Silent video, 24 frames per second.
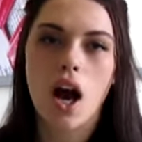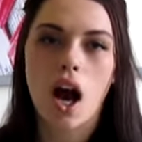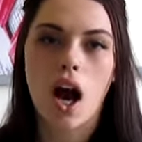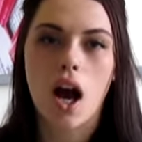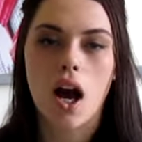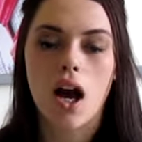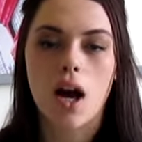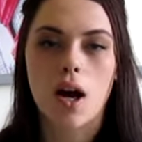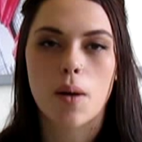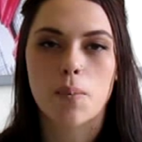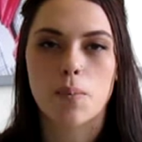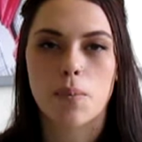
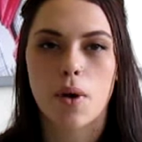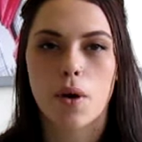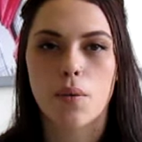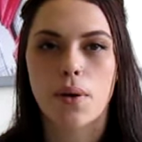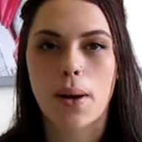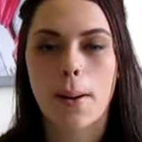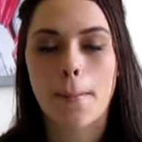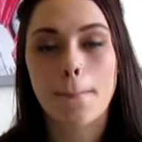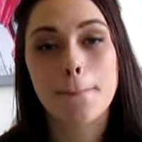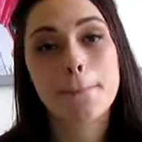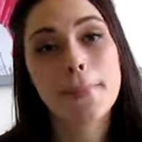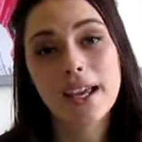
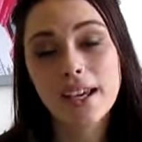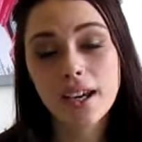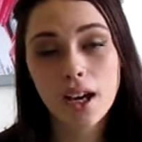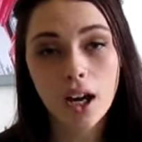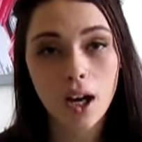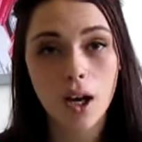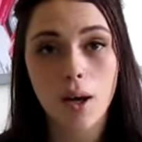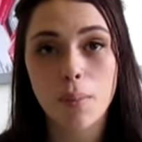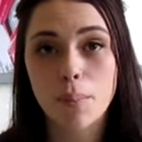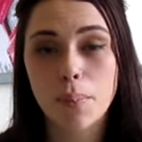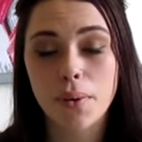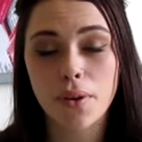around
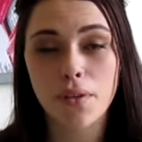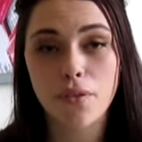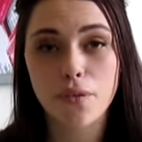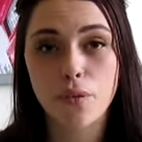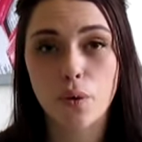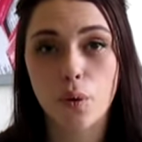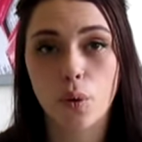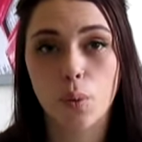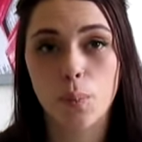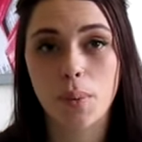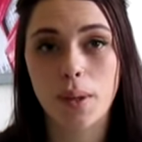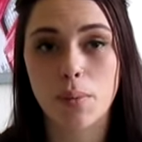makeup
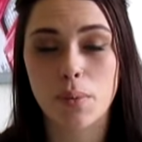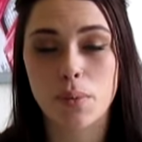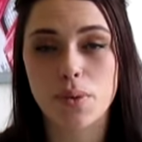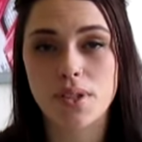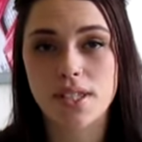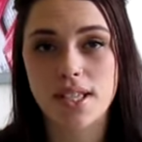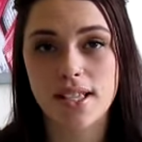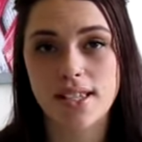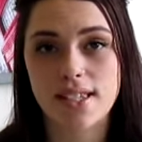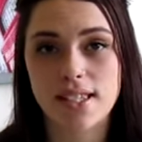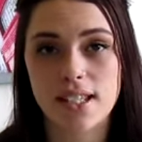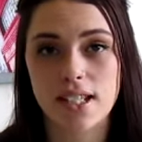for people with
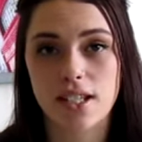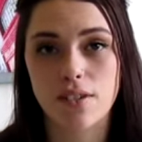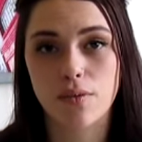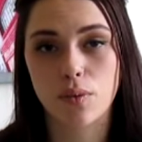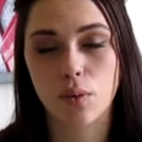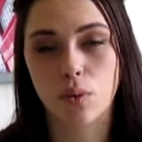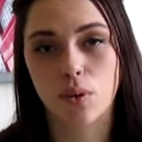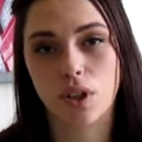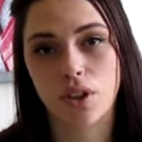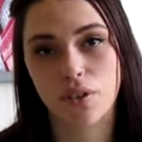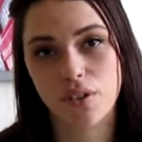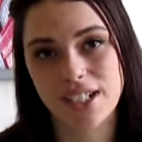sensitive
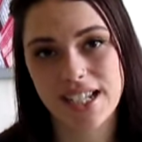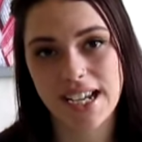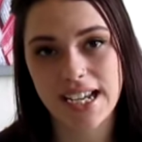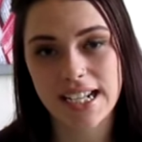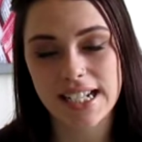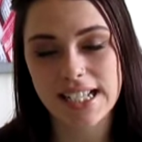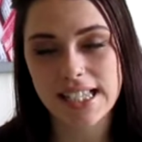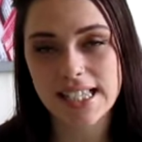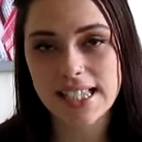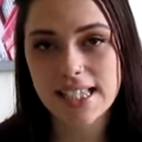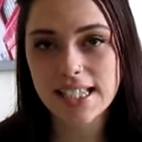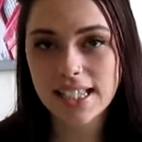or
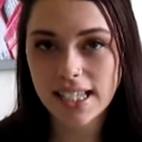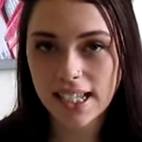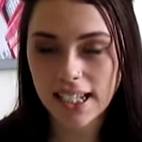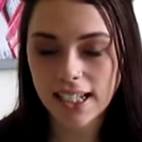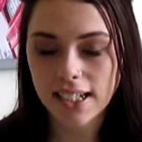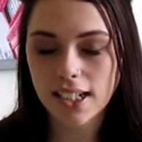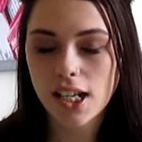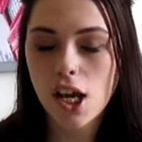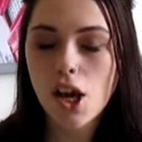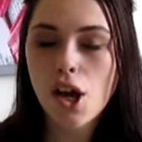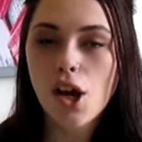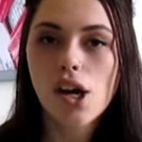irritated
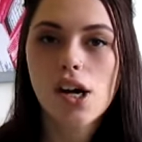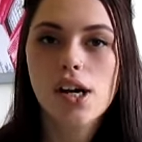skin.